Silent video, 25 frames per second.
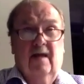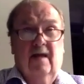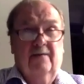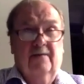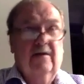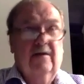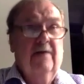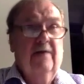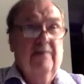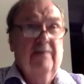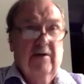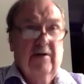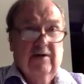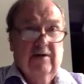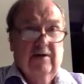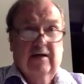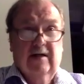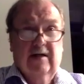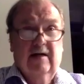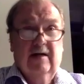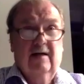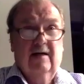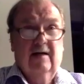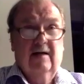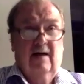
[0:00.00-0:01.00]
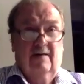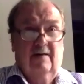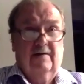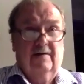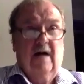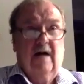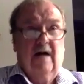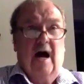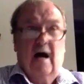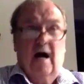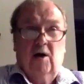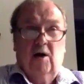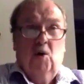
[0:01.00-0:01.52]
community, of
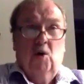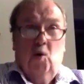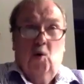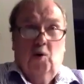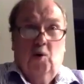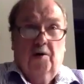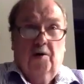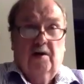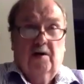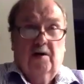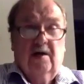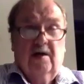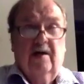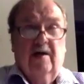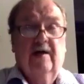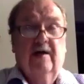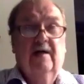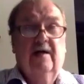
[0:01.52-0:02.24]
concord.